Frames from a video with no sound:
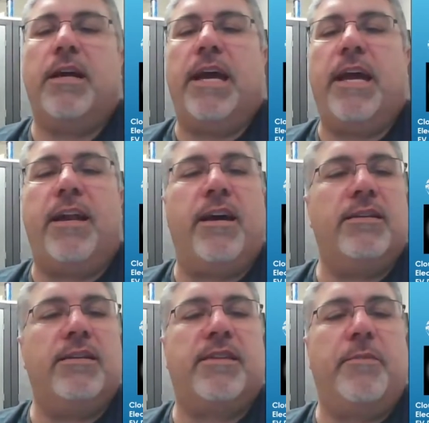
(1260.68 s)
And on
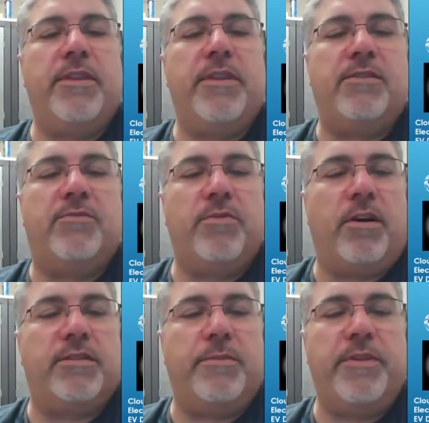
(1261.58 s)
some of these
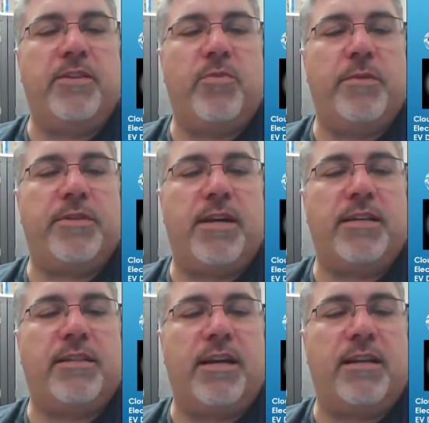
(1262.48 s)

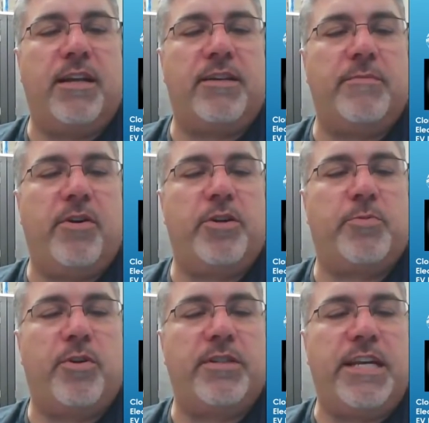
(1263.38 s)
websites like Electric Motorsports,